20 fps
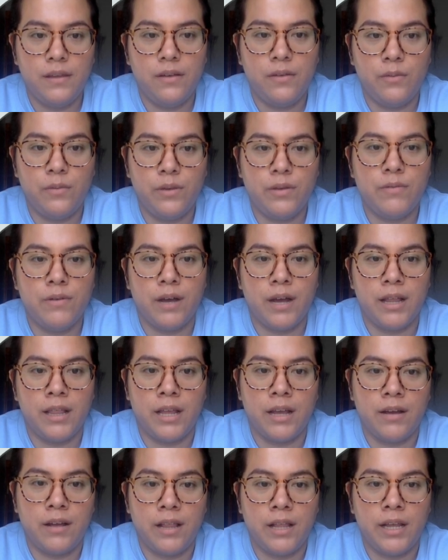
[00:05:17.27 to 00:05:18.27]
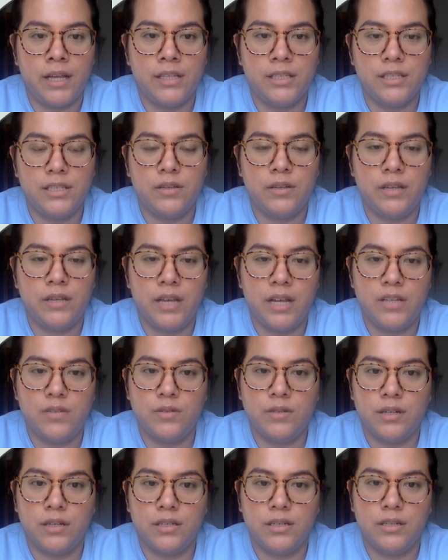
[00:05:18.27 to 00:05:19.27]
We will allow clients to engage in
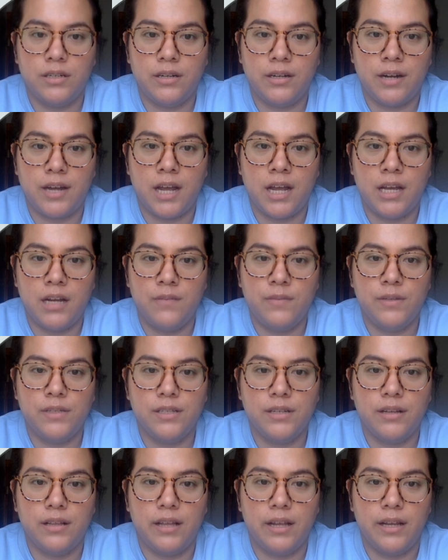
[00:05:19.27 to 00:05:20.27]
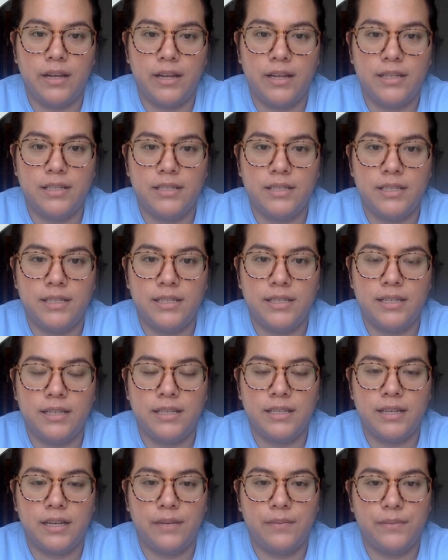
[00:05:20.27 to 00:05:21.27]
an alternative item until client has ceased
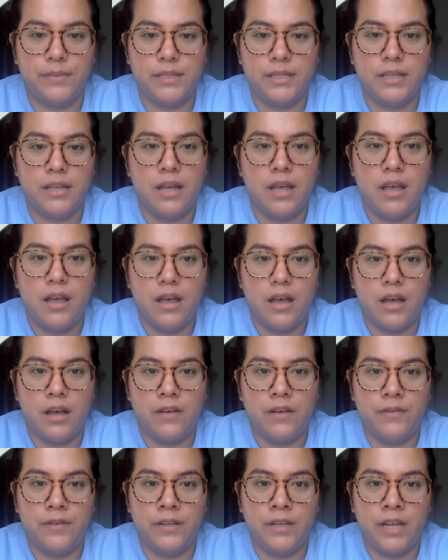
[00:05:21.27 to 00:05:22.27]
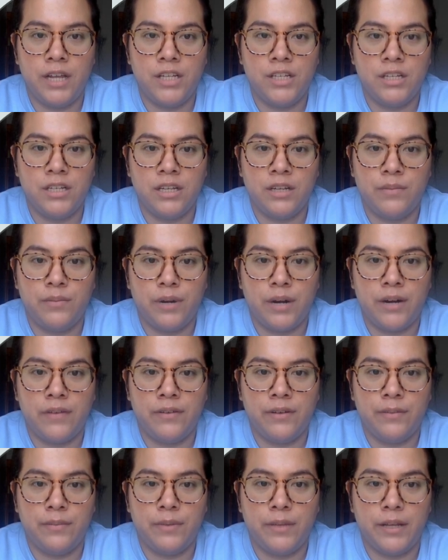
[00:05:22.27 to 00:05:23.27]
attempts of engaging in
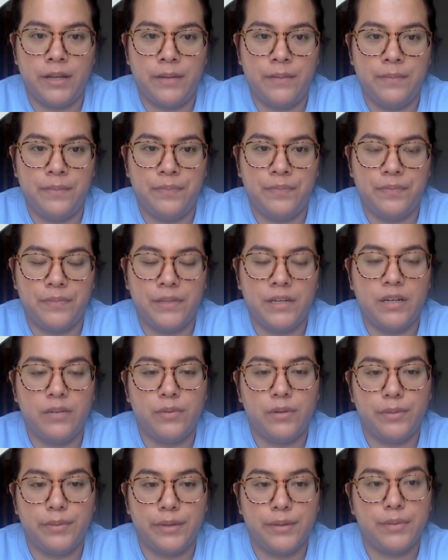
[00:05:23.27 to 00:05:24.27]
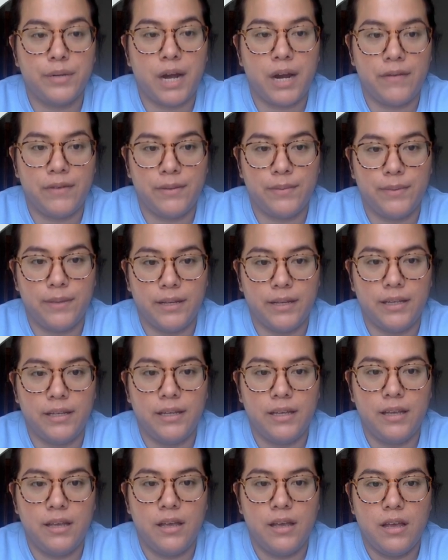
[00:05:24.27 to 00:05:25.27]
inappropriate private play.
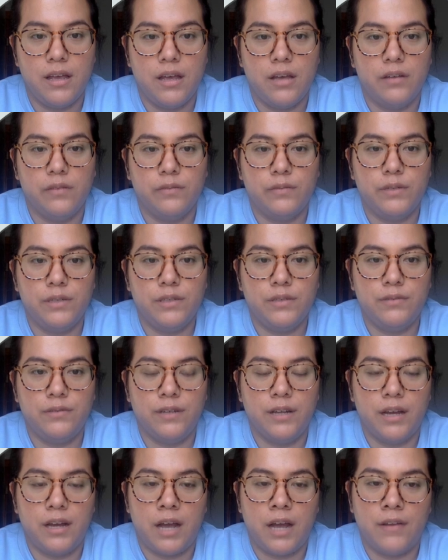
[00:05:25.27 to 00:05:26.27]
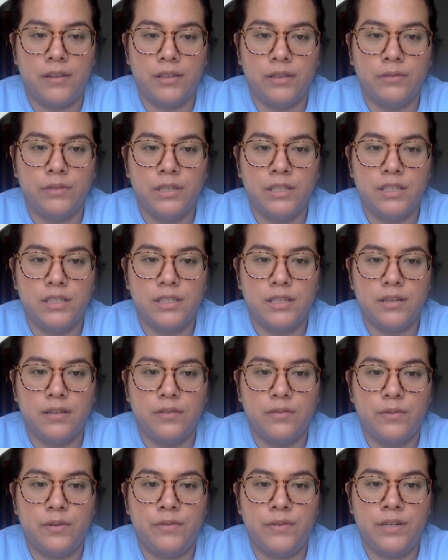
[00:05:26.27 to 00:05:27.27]
Afterwards,
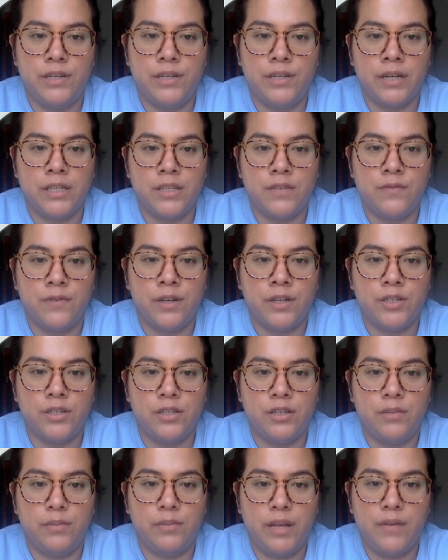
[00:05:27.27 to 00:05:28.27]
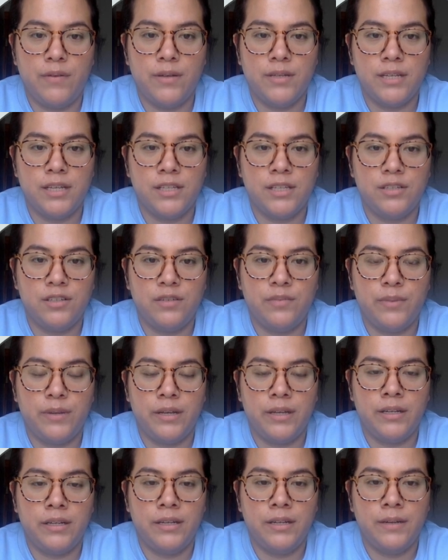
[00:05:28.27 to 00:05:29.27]
we redirect to functional play with sensory
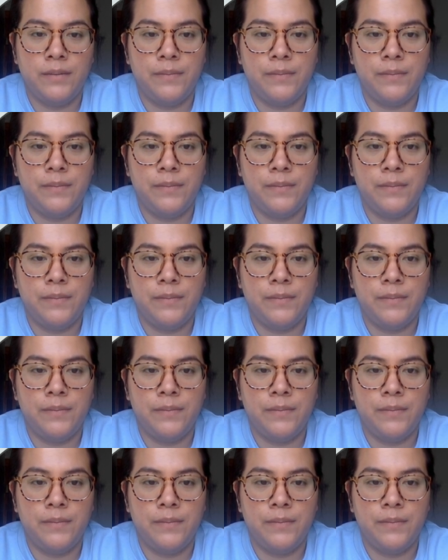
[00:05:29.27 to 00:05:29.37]
bin,